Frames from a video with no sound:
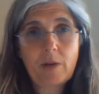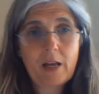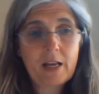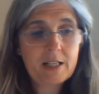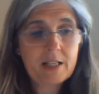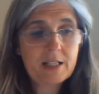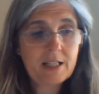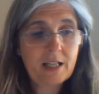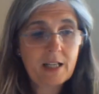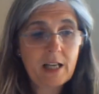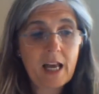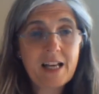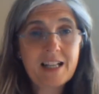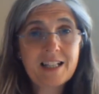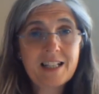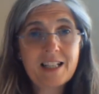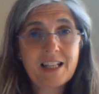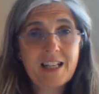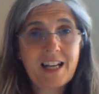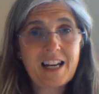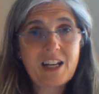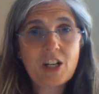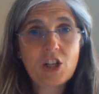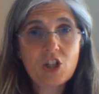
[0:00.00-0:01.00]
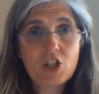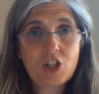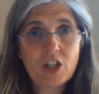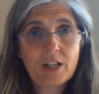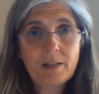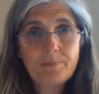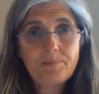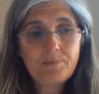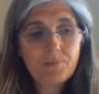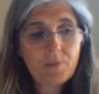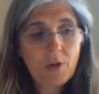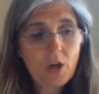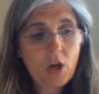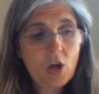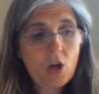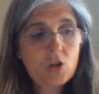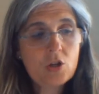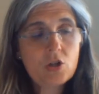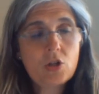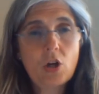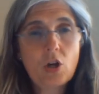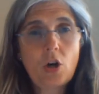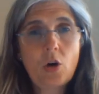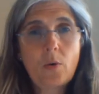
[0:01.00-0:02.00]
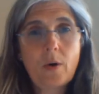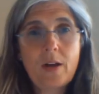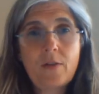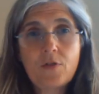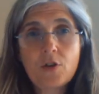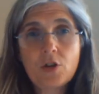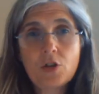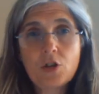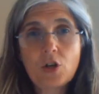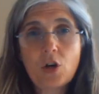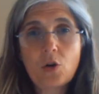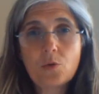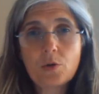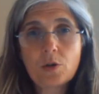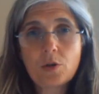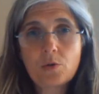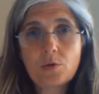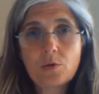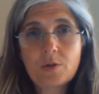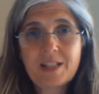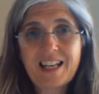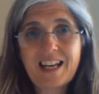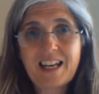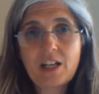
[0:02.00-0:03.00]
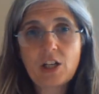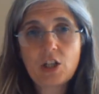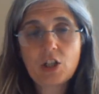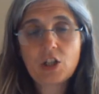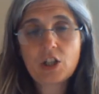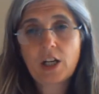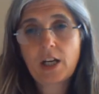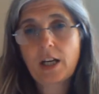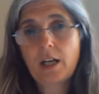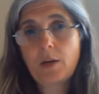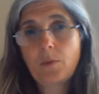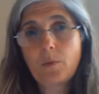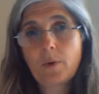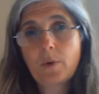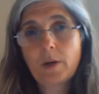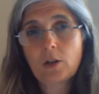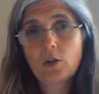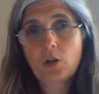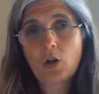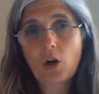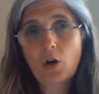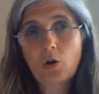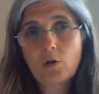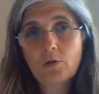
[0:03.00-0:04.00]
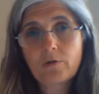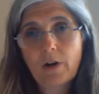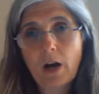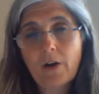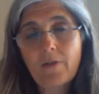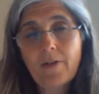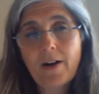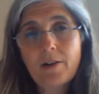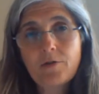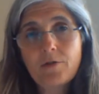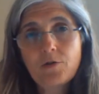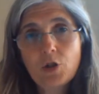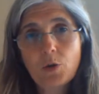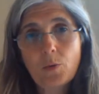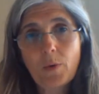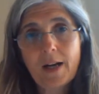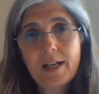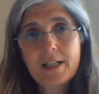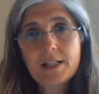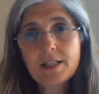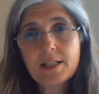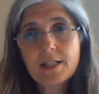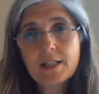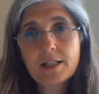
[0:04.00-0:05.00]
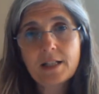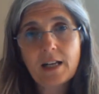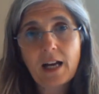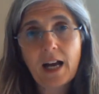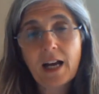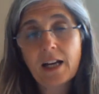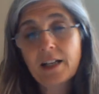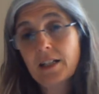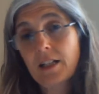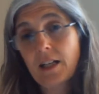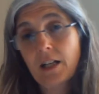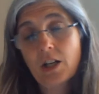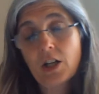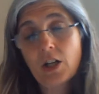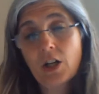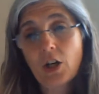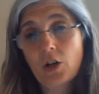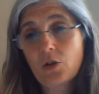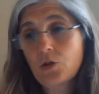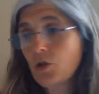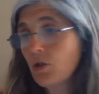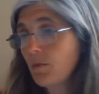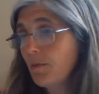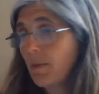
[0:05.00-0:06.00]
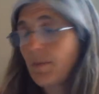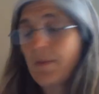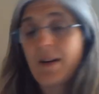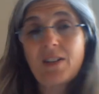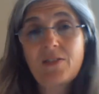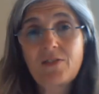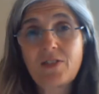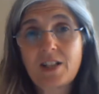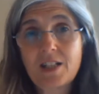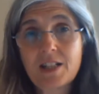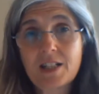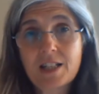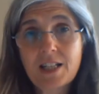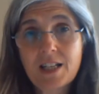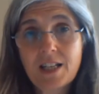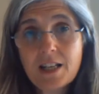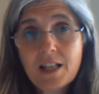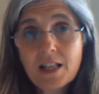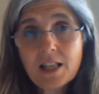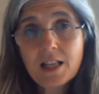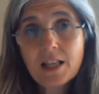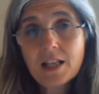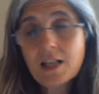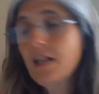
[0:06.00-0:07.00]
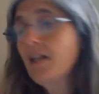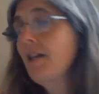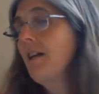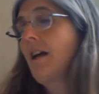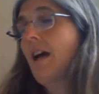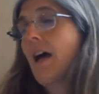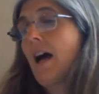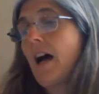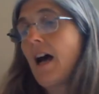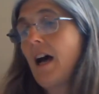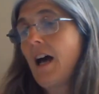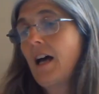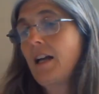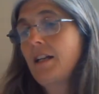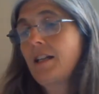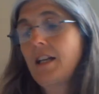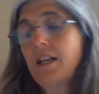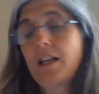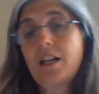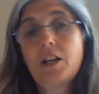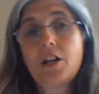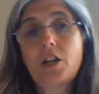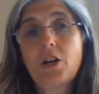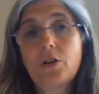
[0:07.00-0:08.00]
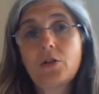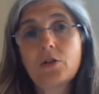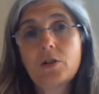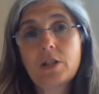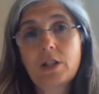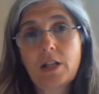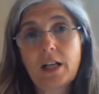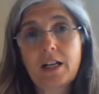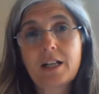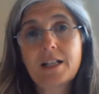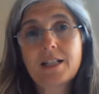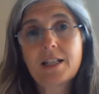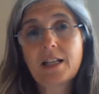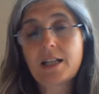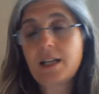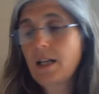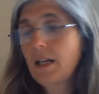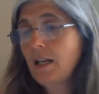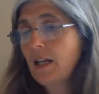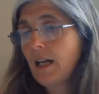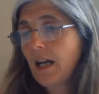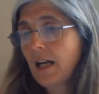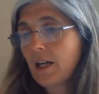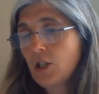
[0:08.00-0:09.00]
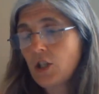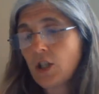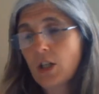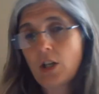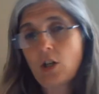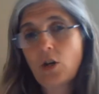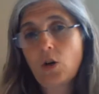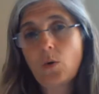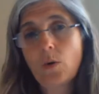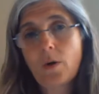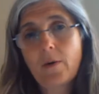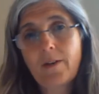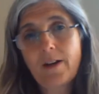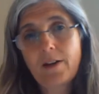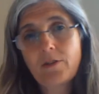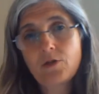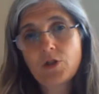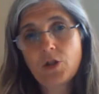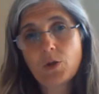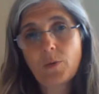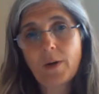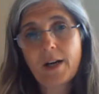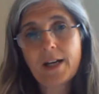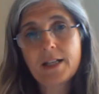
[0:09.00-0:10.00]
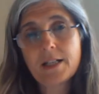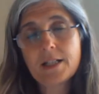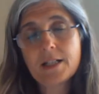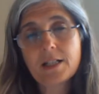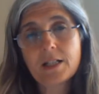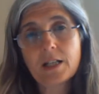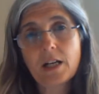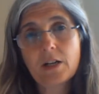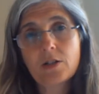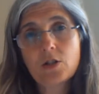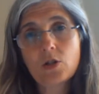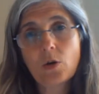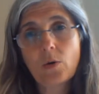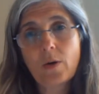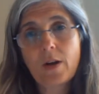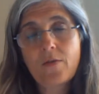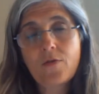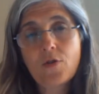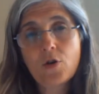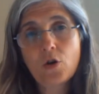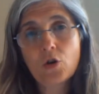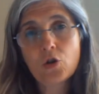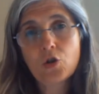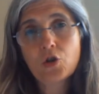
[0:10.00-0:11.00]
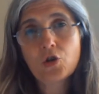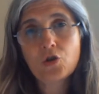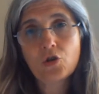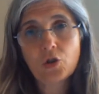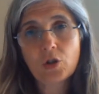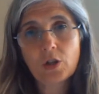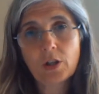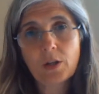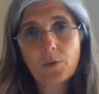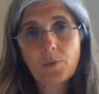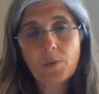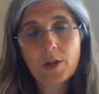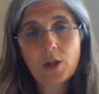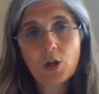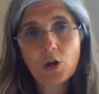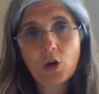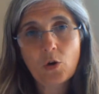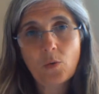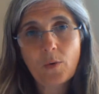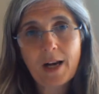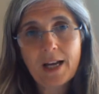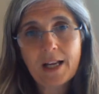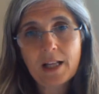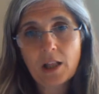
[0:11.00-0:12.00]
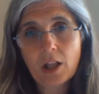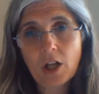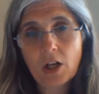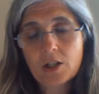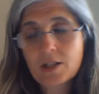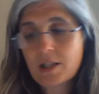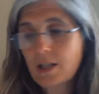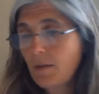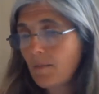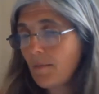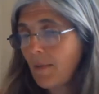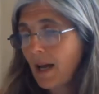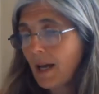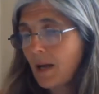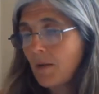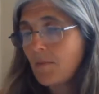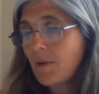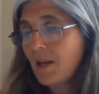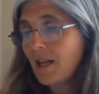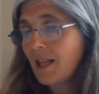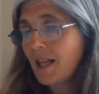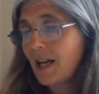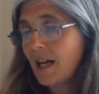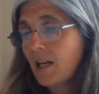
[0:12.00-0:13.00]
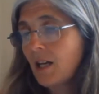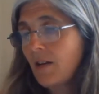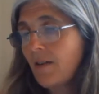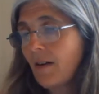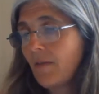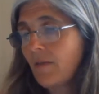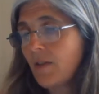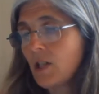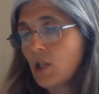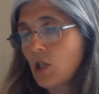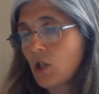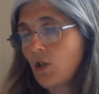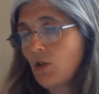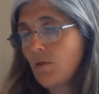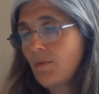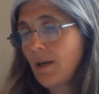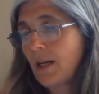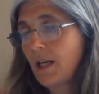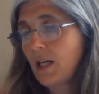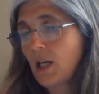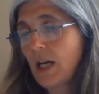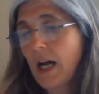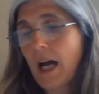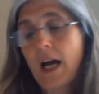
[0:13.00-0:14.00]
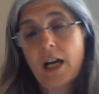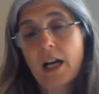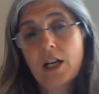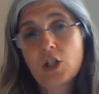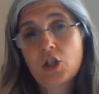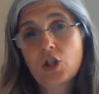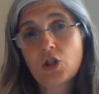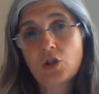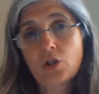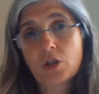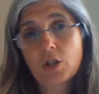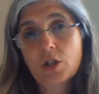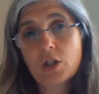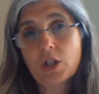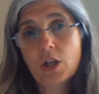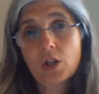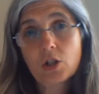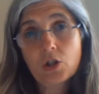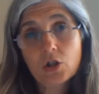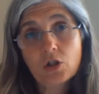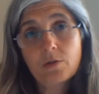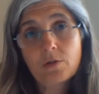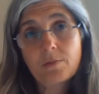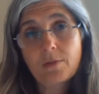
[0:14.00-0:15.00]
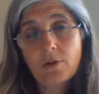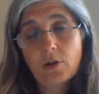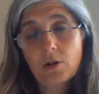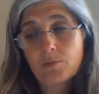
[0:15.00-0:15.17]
it's an energy. So if you don't use the energy, it will go around your waist, and it can also be bad for your teeth. And it can also, like I said, it can actually go around your waist. So if you're struggling with your weight loss, it may be that you're having too many high sugars or too